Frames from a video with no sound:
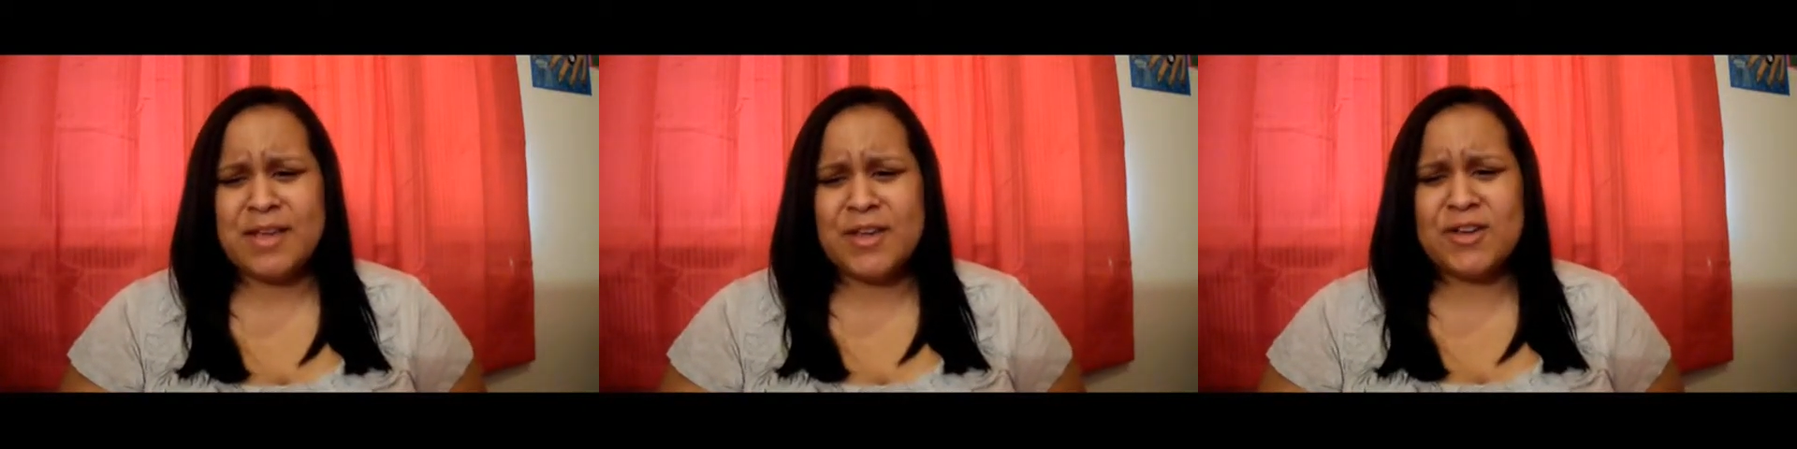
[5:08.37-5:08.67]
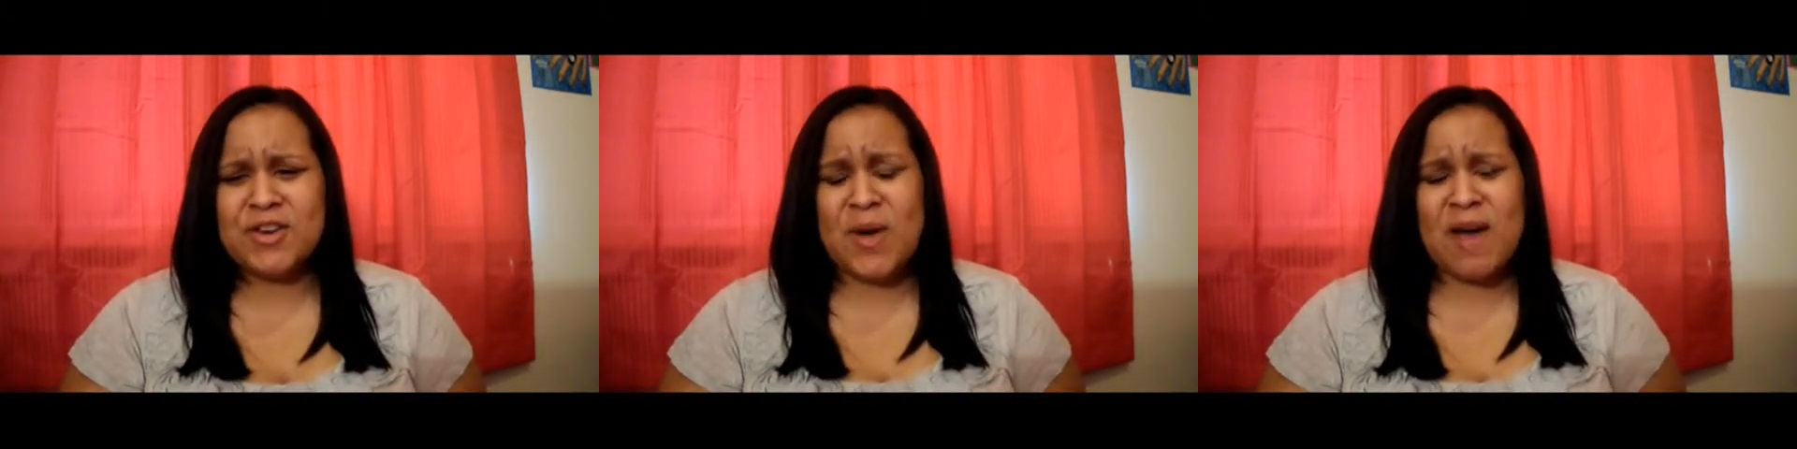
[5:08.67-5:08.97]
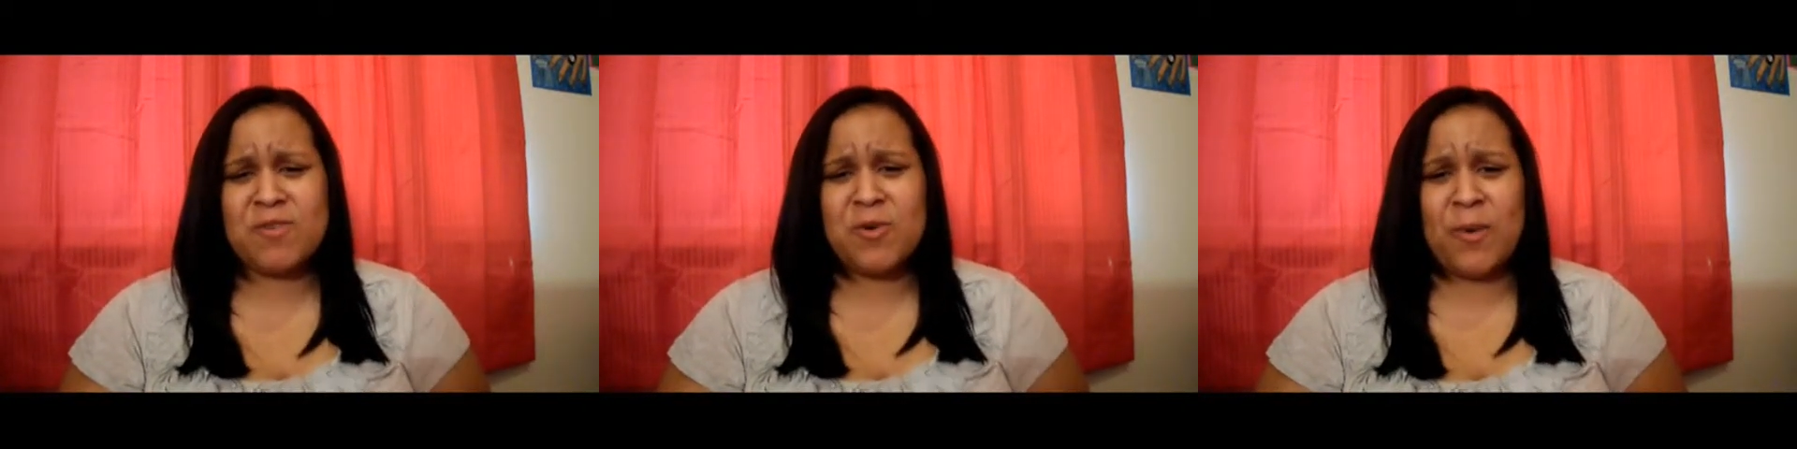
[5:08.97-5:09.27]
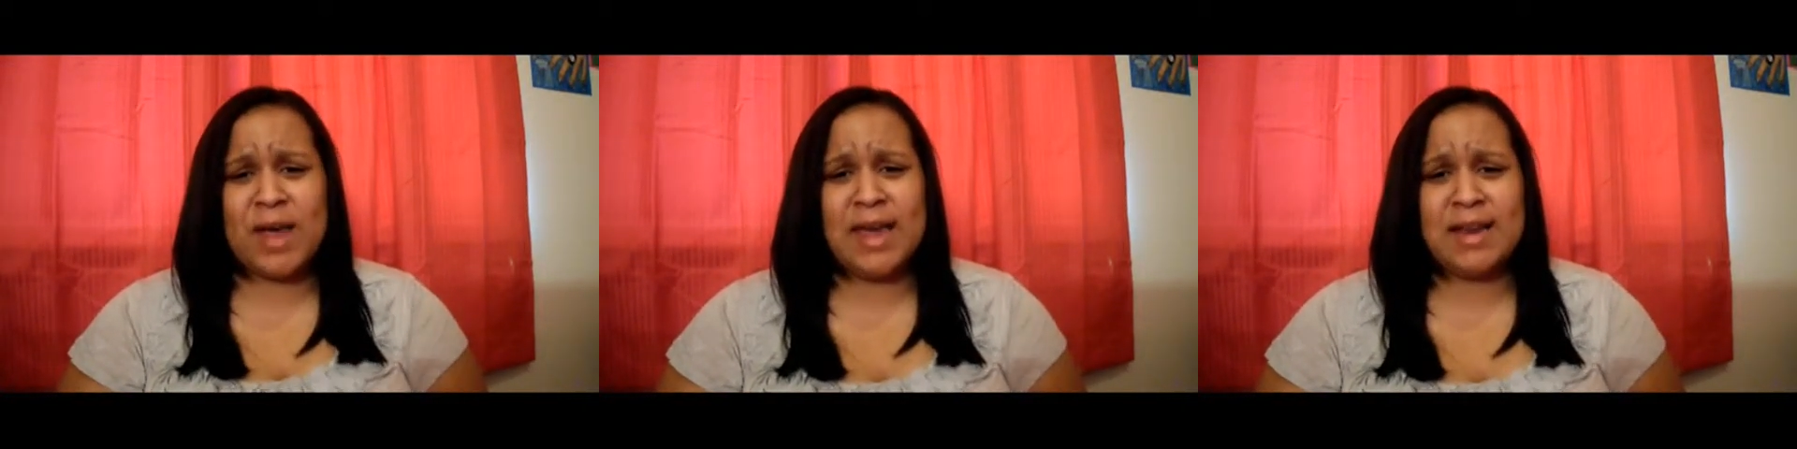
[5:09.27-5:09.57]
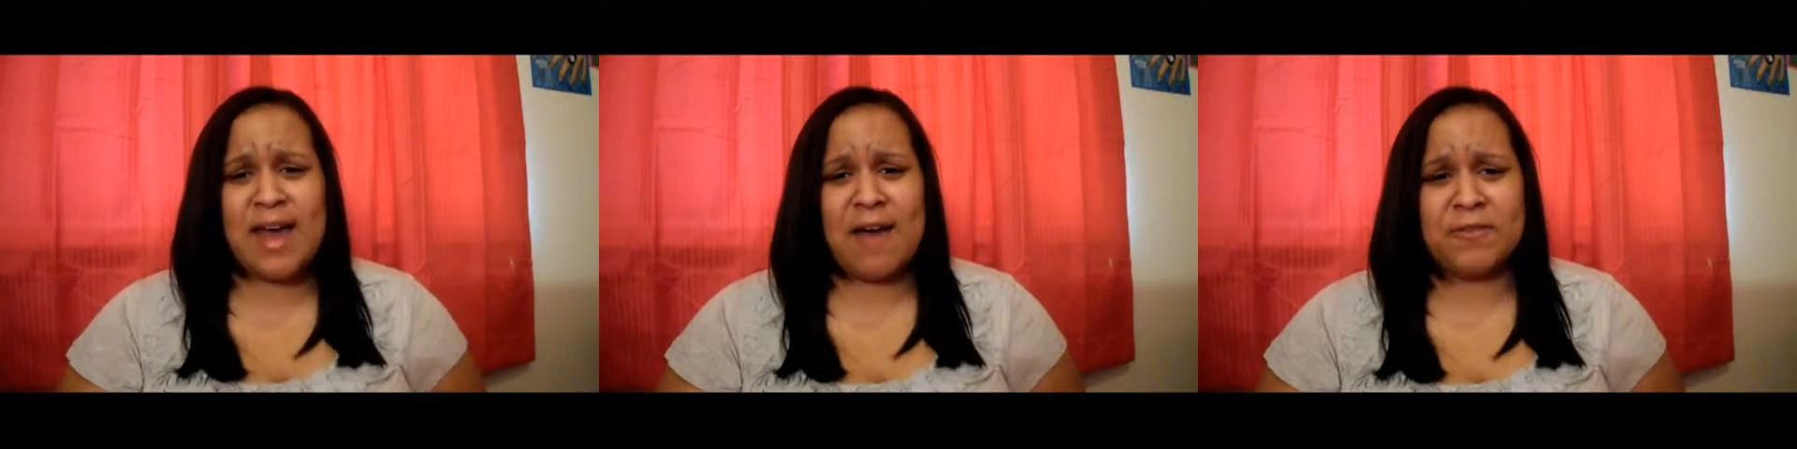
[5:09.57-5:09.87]
You do have to
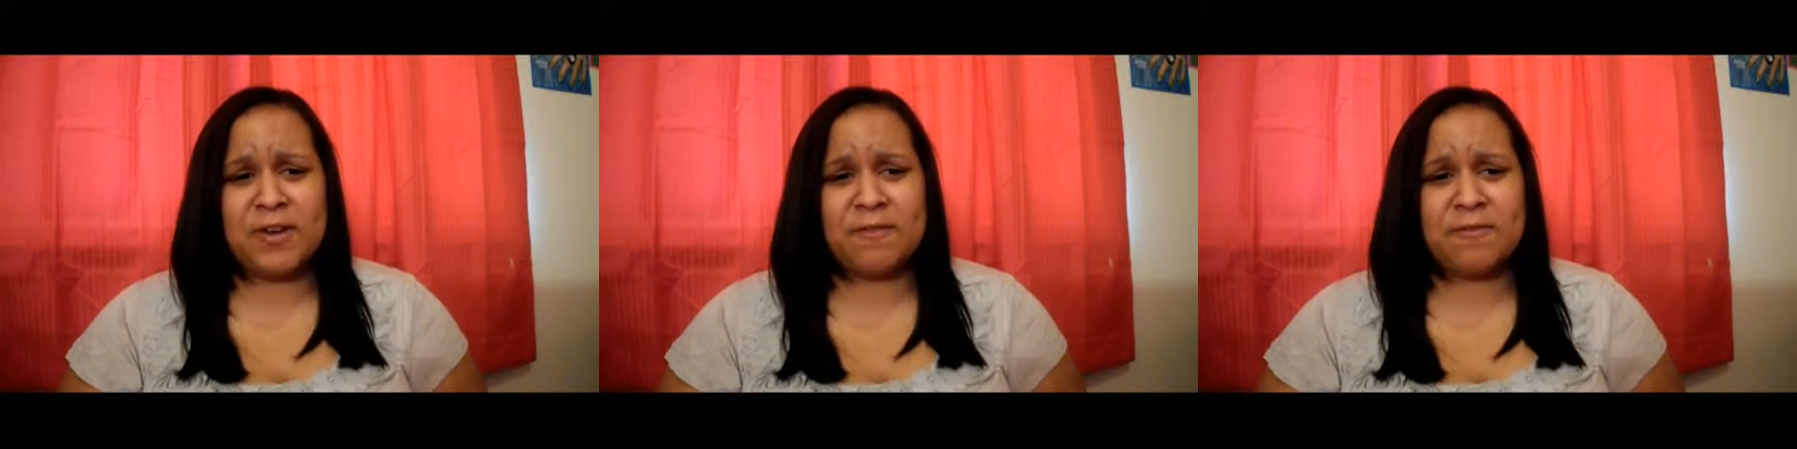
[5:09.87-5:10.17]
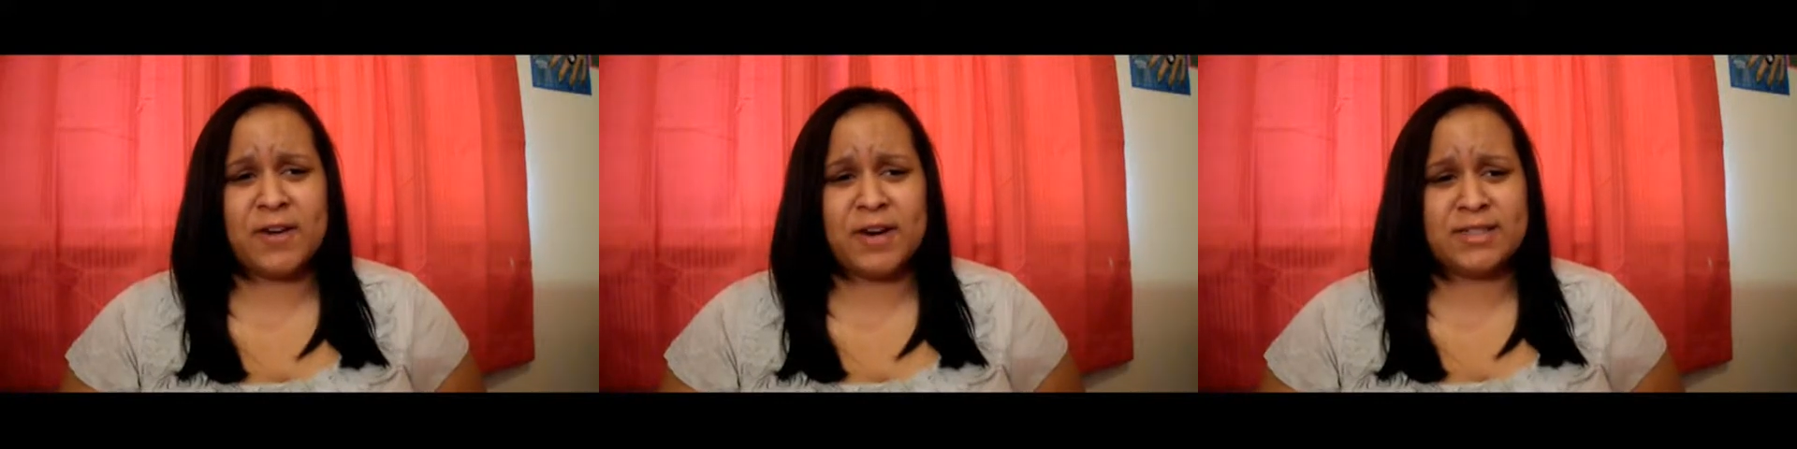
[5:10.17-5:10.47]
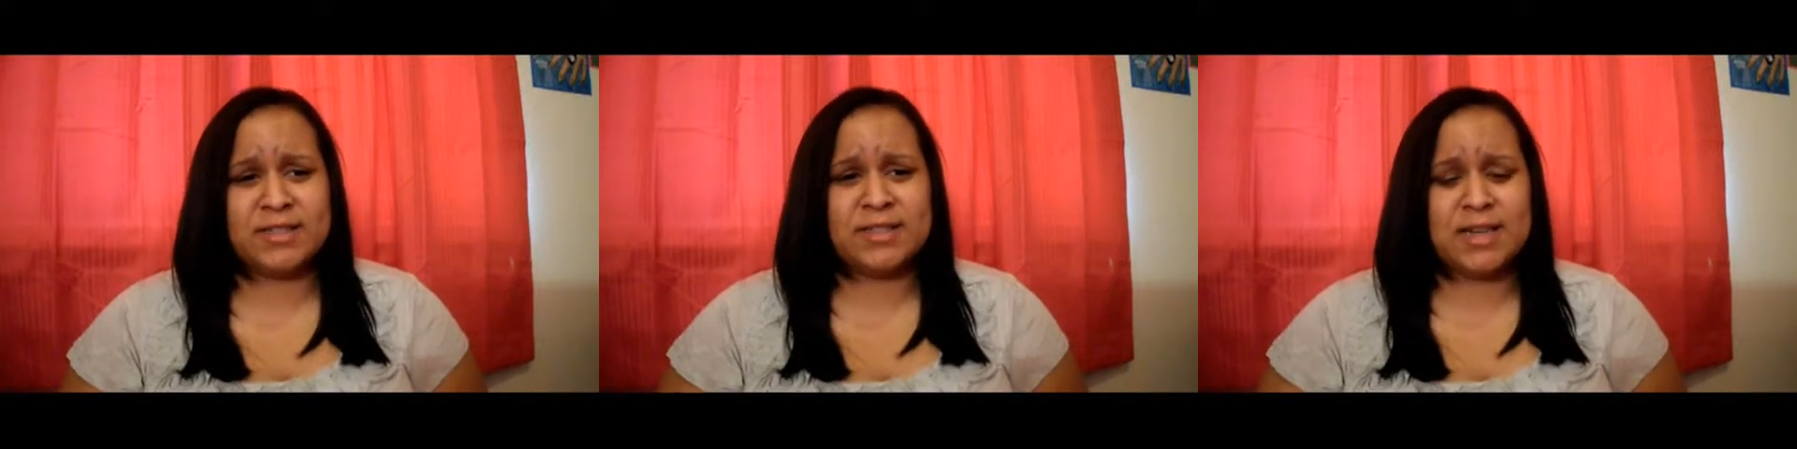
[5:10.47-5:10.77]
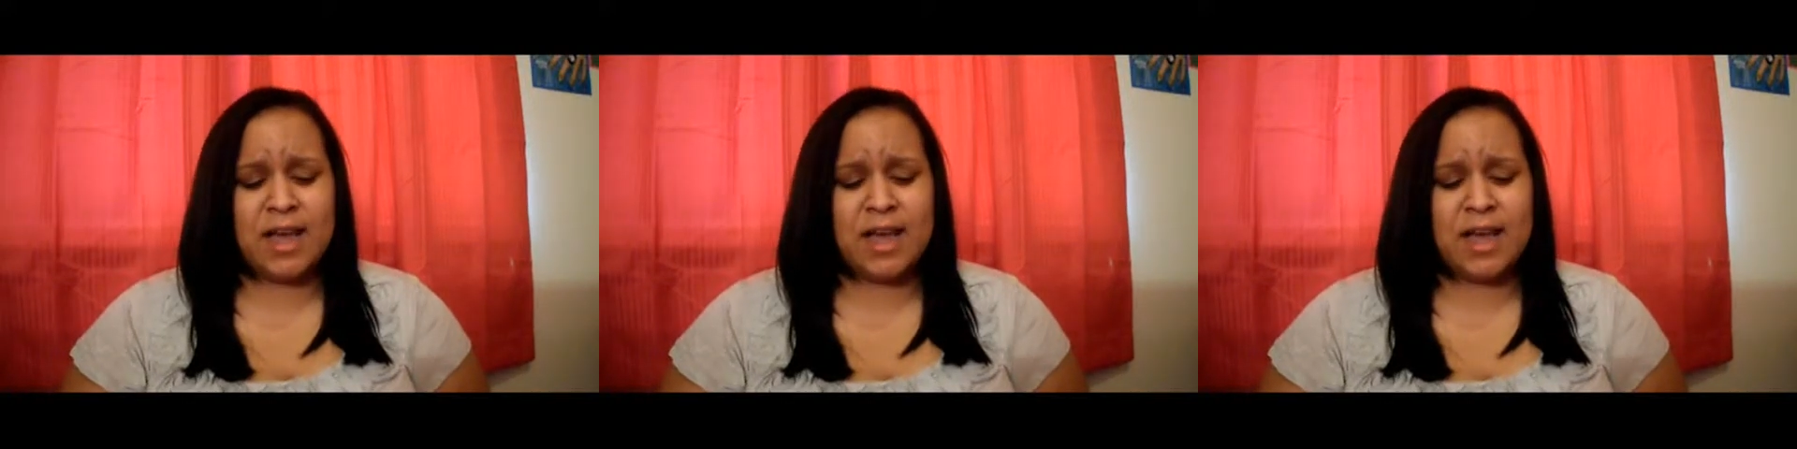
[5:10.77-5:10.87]
wait after your first,